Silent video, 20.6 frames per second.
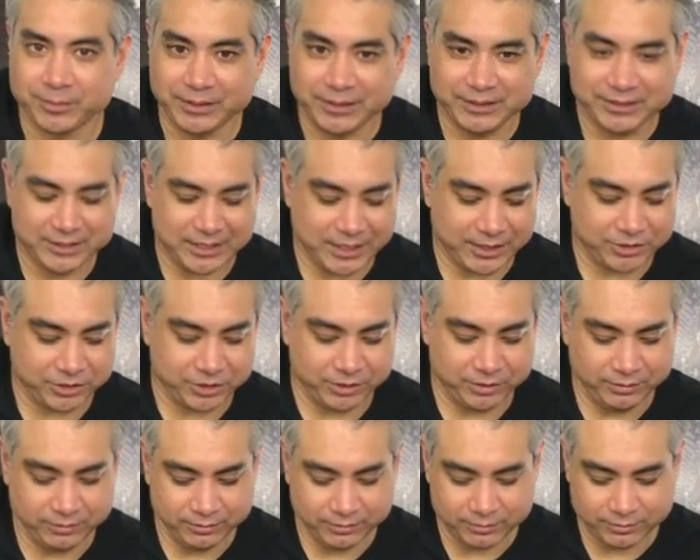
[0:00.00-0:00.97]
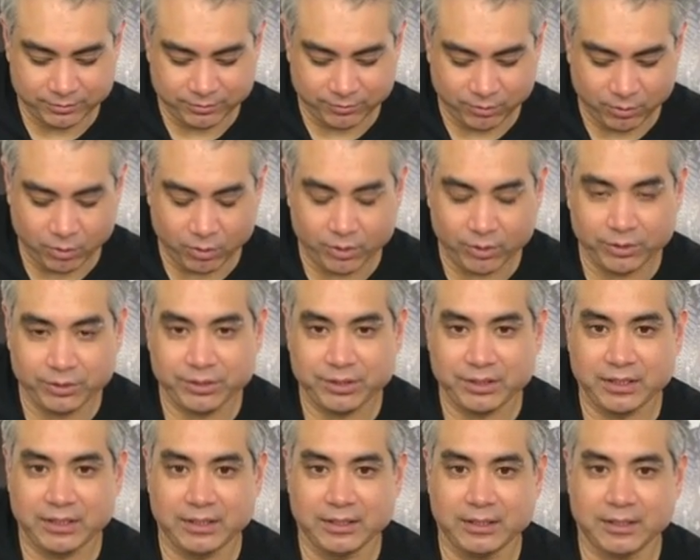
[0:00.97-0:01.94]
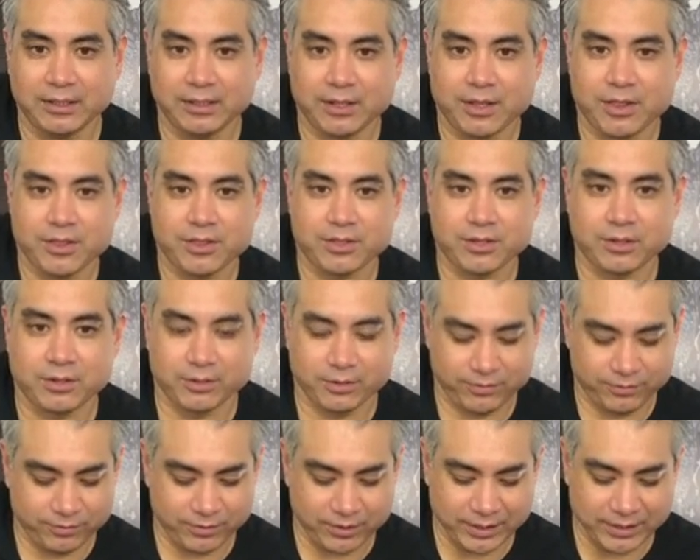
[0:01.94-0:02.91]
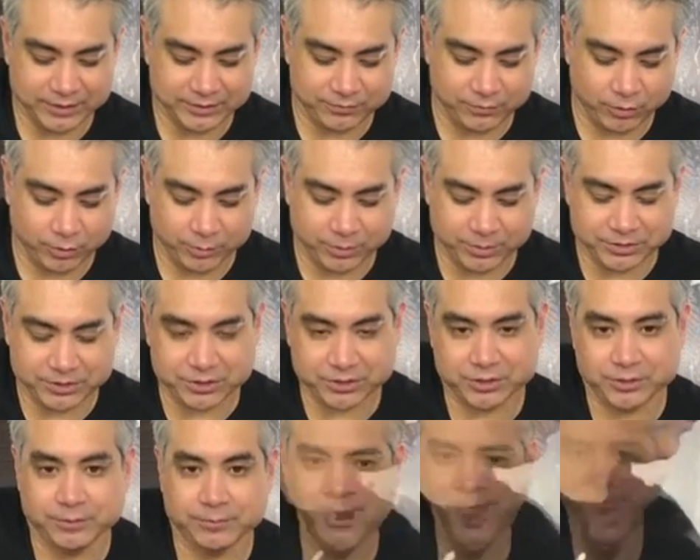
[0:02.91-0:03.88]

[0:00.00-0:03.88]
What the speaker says: Me section for the 3rd phrase, 4th position.